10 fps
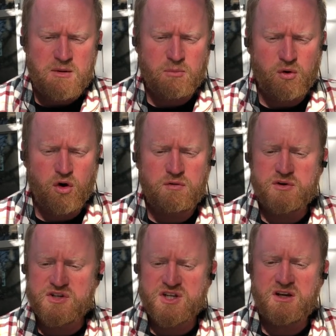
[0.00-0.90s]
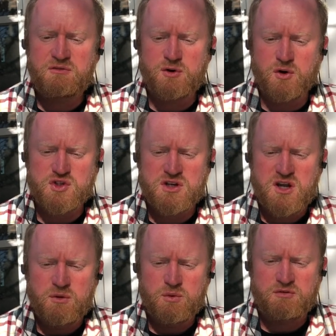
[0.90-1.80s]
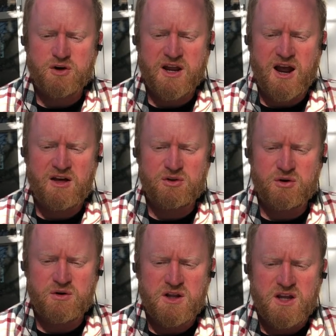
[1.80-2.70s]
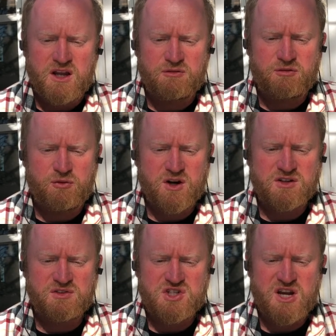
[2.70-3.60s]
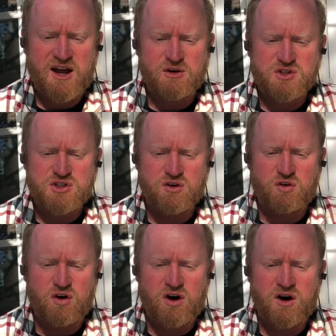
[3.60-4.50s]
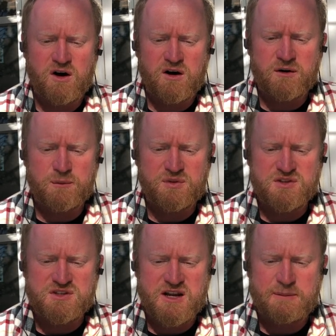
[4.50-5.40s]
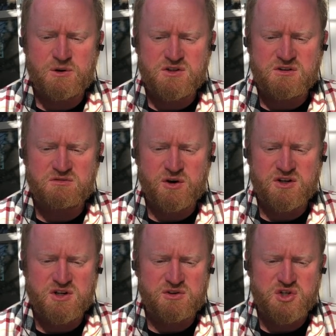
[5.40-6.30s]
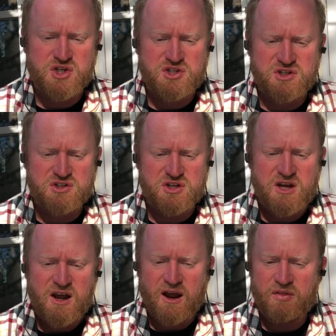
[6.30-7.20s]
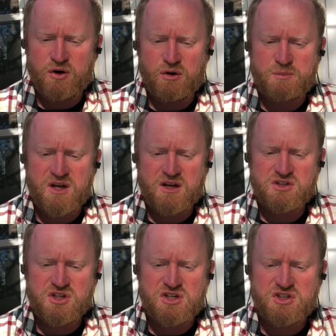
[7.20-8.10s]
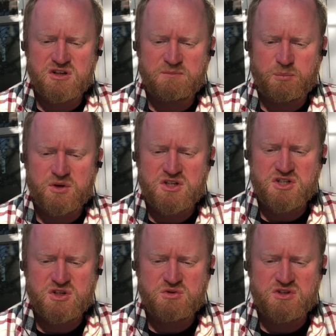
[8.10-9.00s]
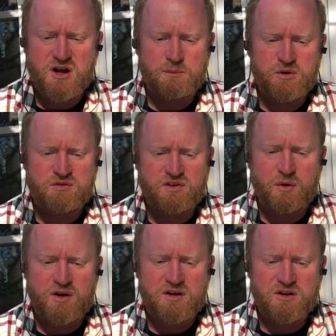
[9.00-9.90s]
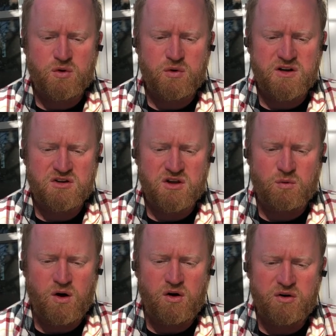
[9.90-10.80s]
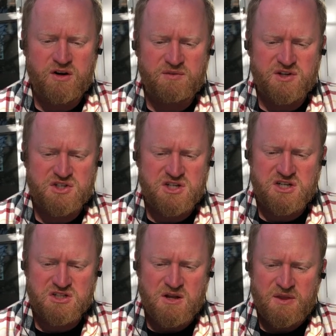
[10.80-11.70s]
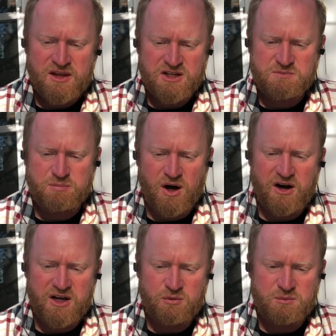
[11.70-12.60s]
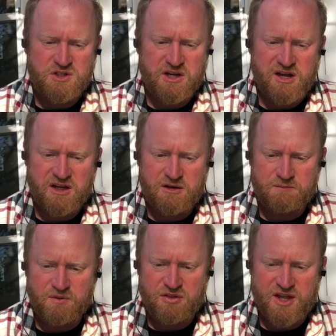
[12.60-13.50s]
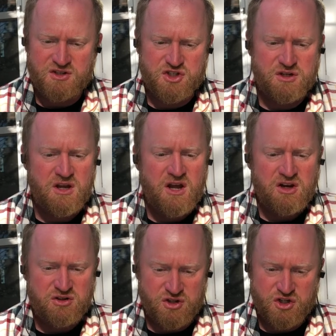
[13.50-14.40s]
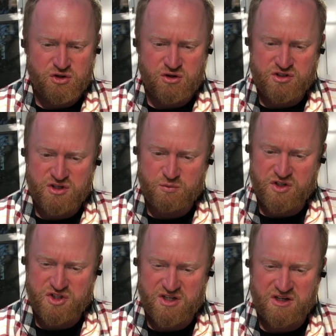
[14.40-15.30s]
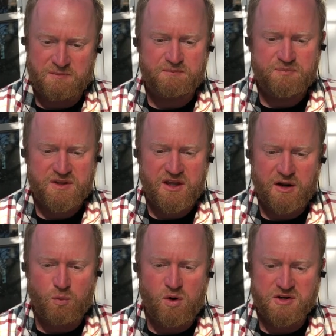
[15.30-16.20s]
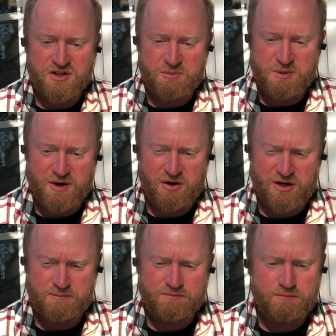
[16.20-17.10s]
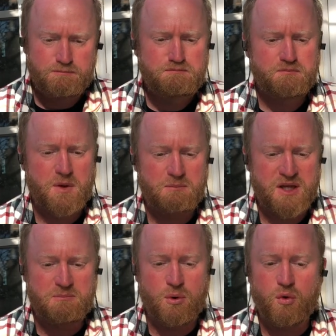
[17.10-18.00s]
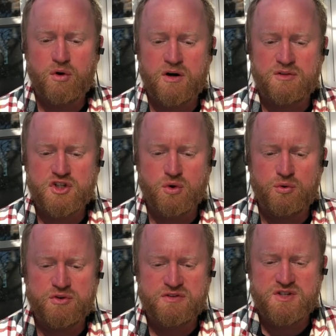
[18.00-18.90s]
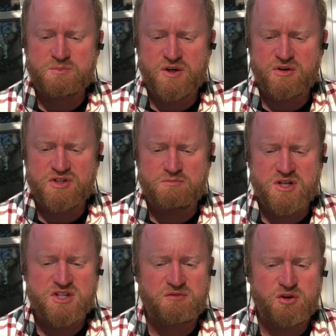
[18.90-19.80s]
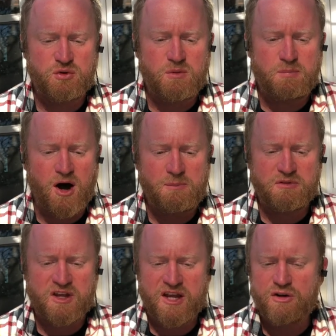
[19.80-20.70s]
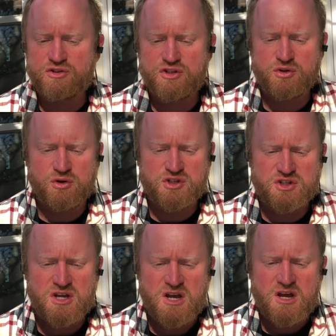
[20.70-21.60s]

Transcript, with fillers: Moreover, his kinfolks would foregather in front of this house, along with his neighbors and various other citizens, and there would be a contingent of priests whose numbers varied according to the quality of the deceased. His body would be taken thence to the church in which he had wanted to be buried, being borne on the shoulders of his peers amidst the funeral pomp of candles and dirges.